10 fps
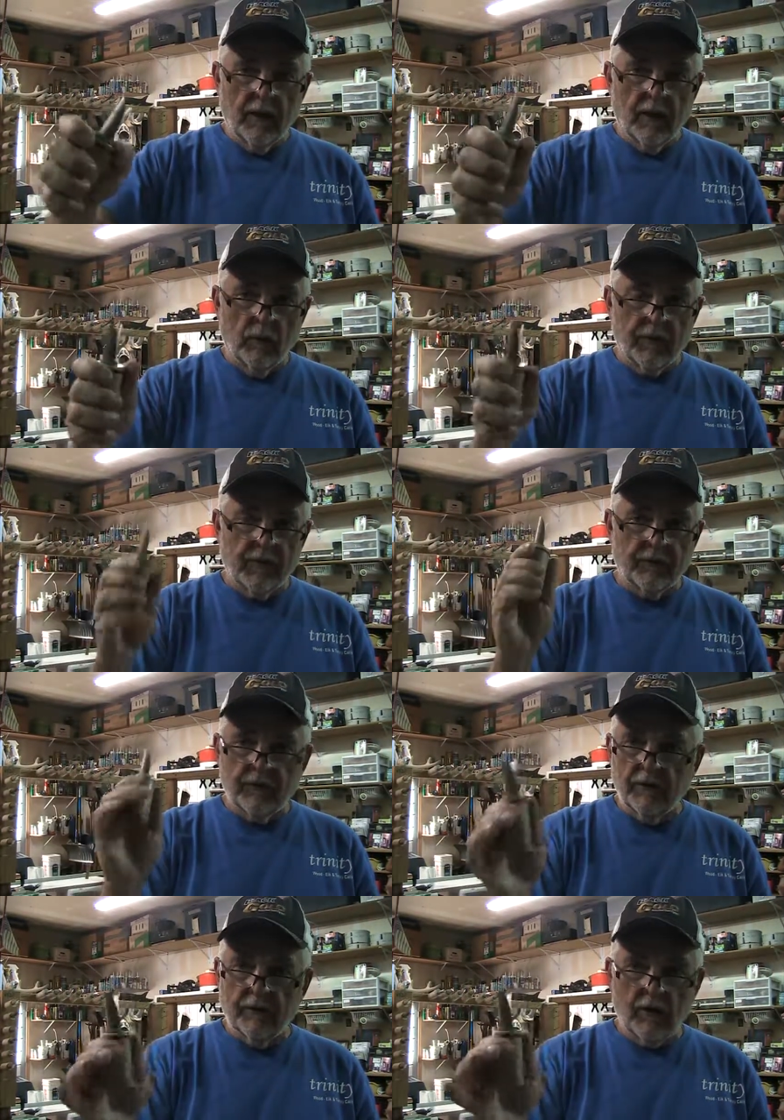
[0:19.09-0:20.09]
We test
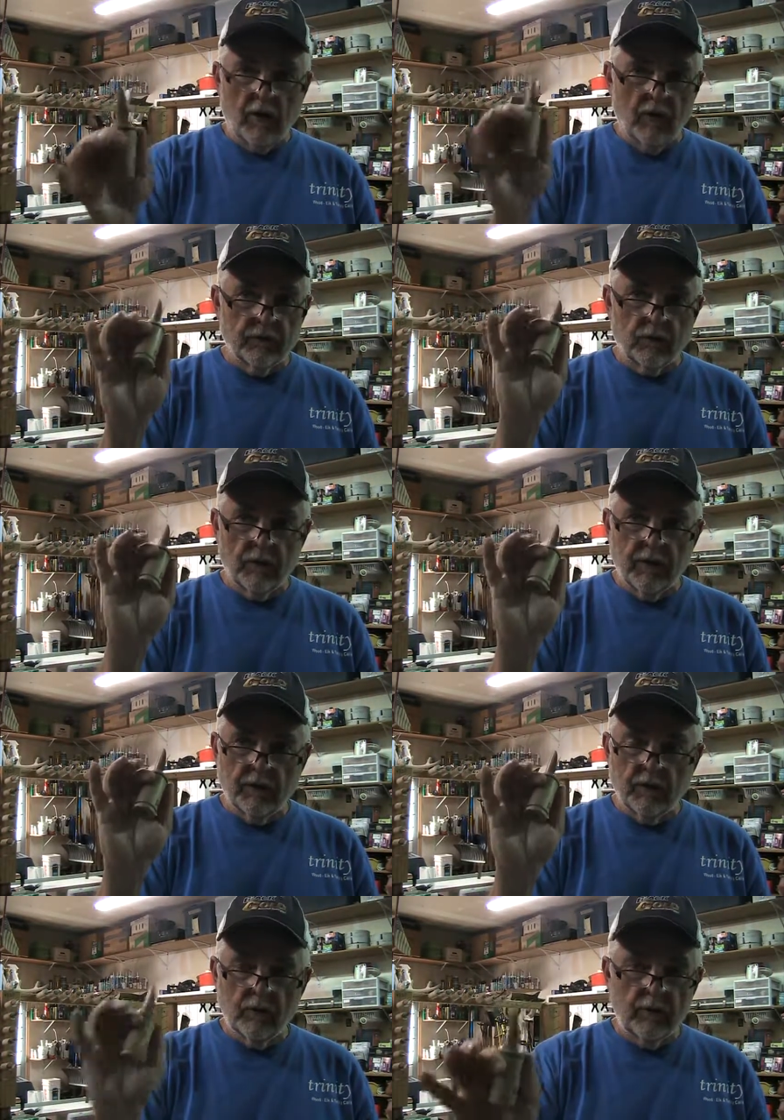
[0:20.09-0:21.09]
these calls, we
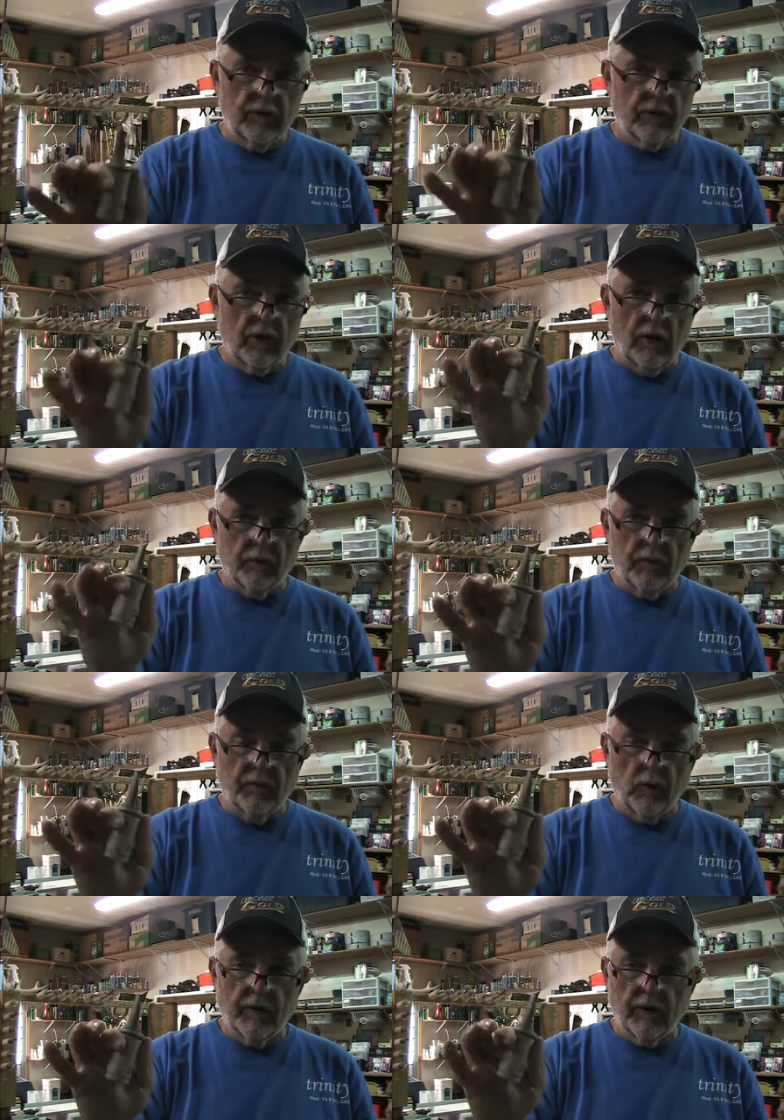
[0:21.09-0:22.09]
tune these calls
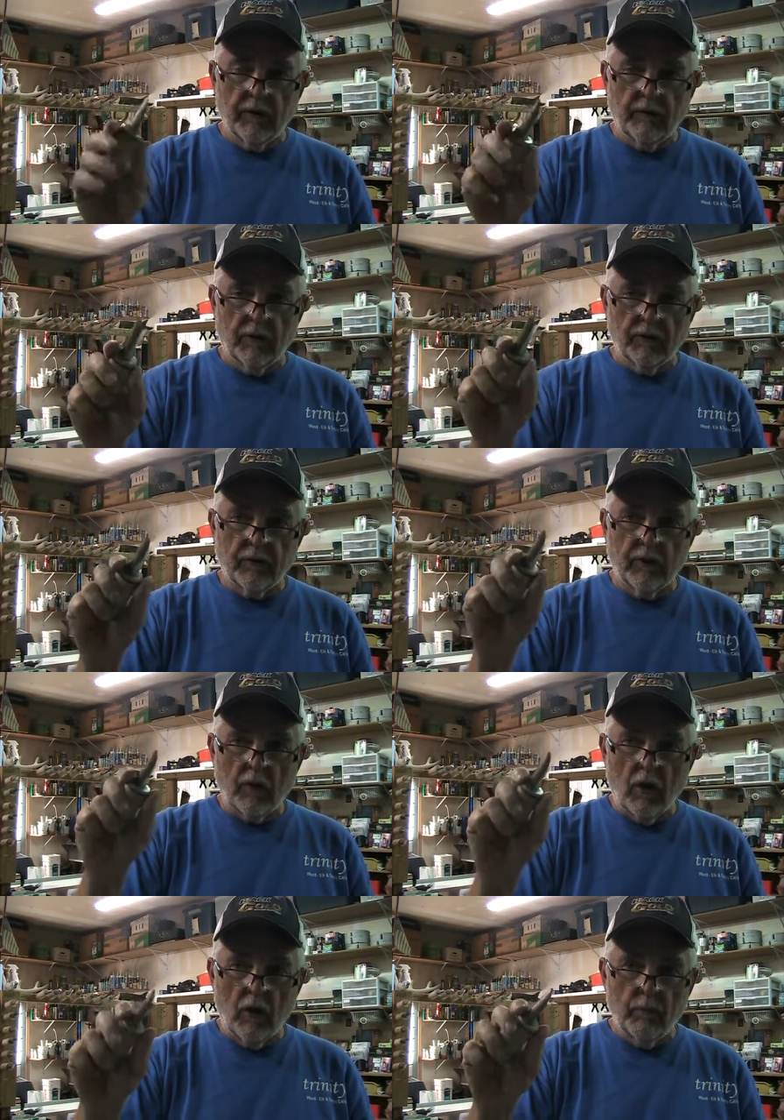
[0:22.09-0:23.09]
before they leave here, so
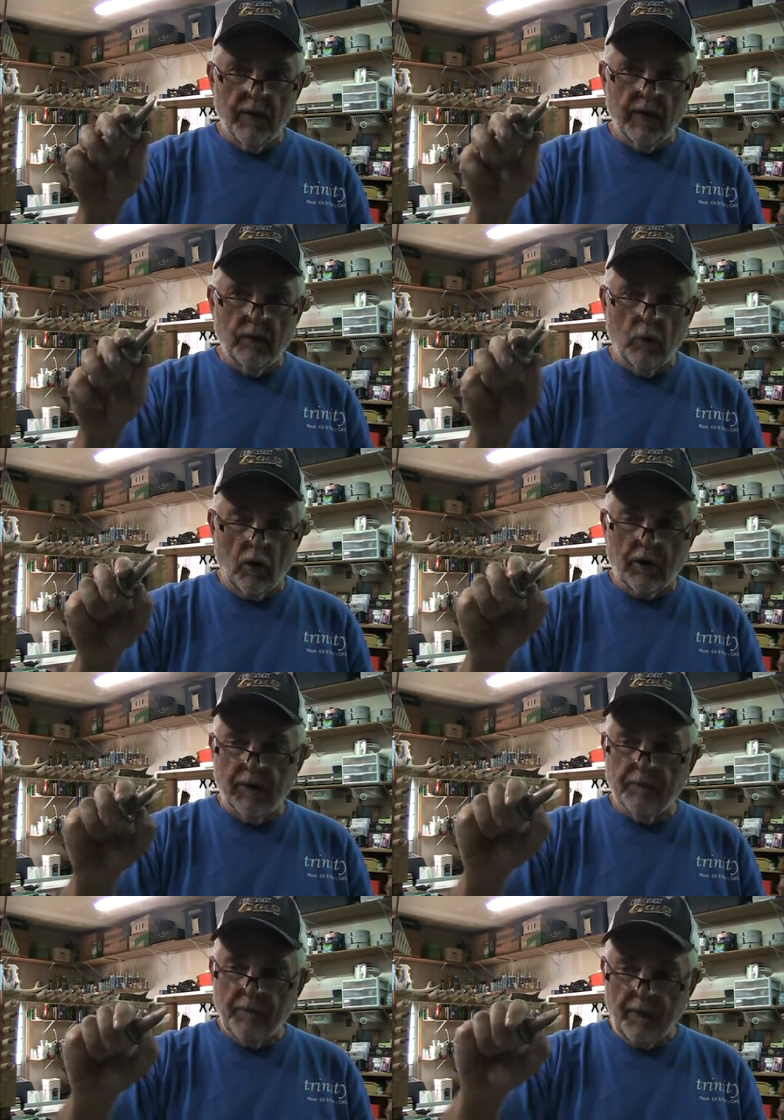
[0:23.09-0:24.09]
they're all made
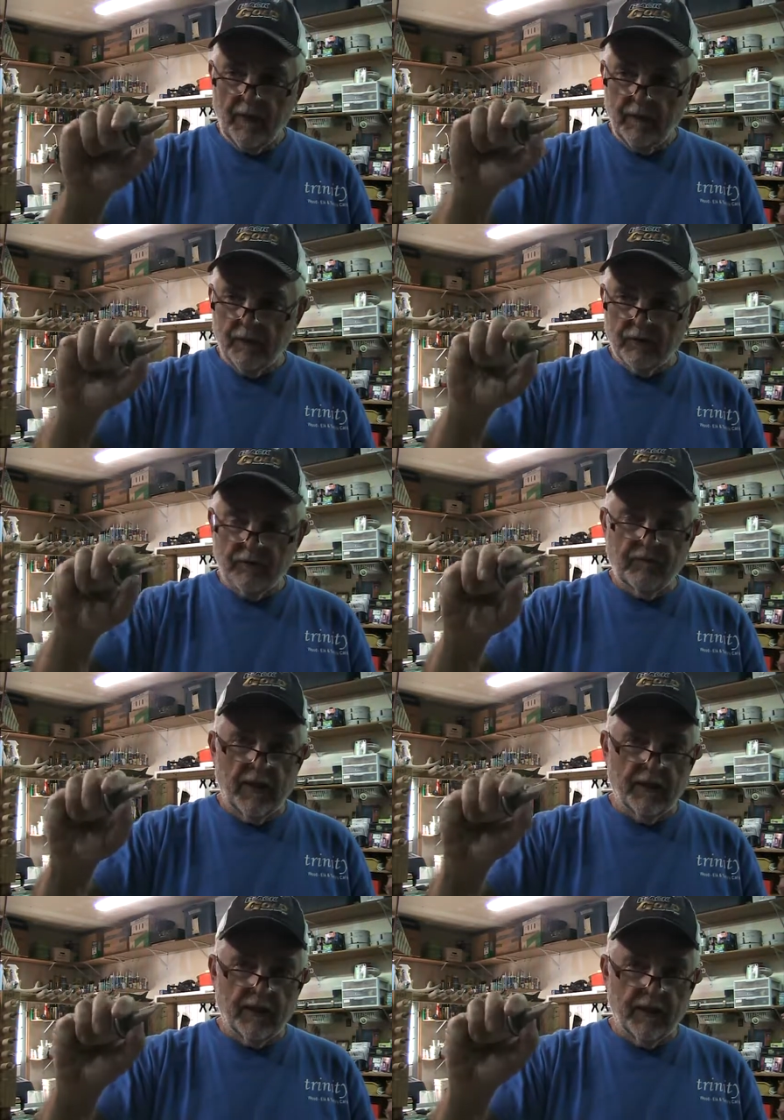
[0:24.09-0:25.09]
working. It's just
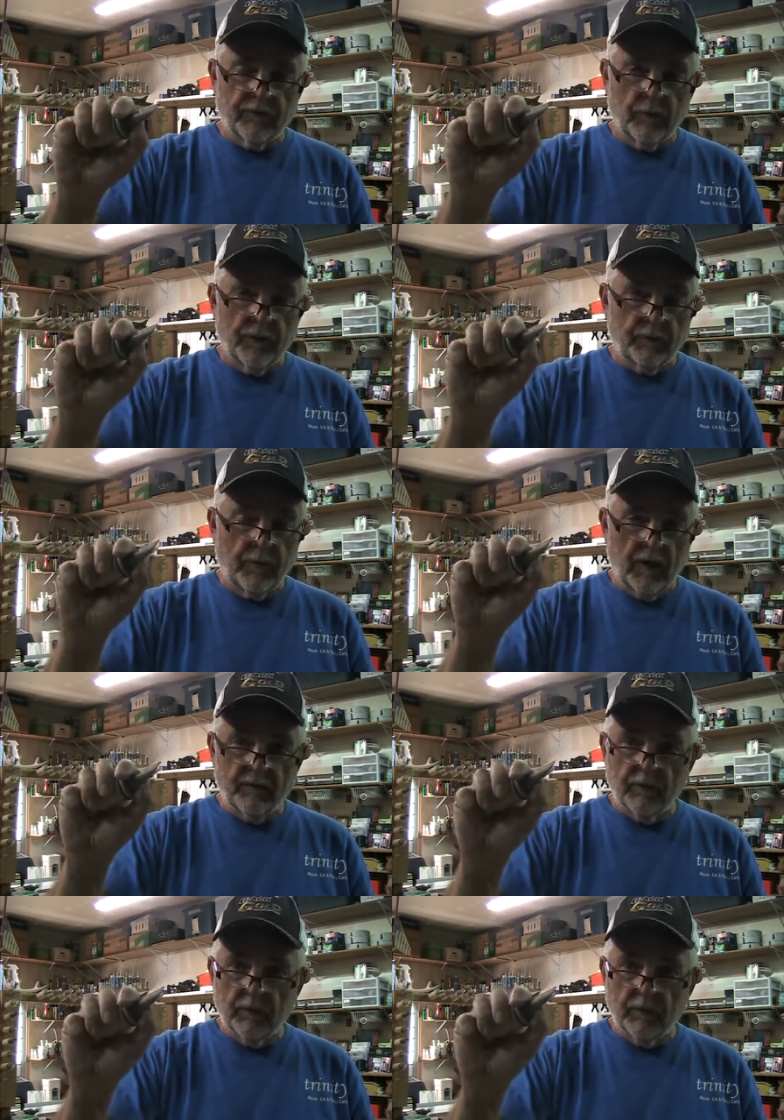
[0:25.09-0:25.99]
finding that sweet spot for the